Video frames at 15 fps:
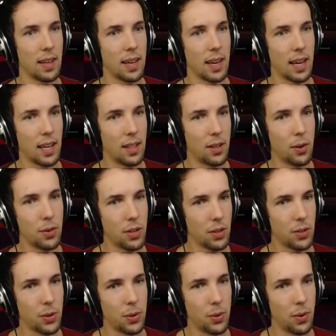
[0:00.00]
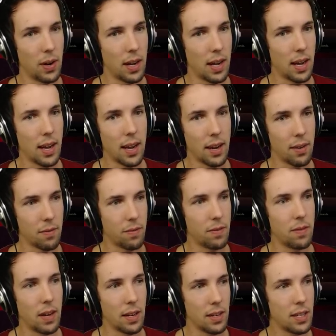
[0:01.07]
In Dota 2, I
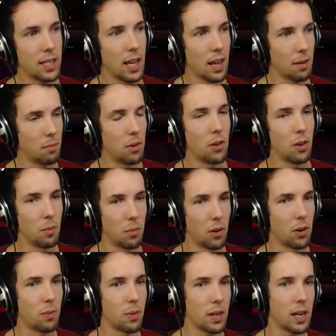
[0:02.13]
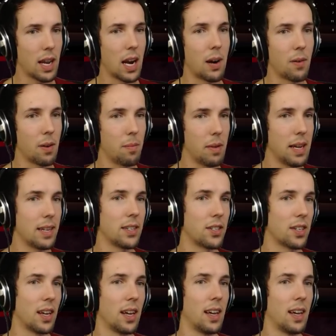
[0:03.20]
understand more and more what carry means.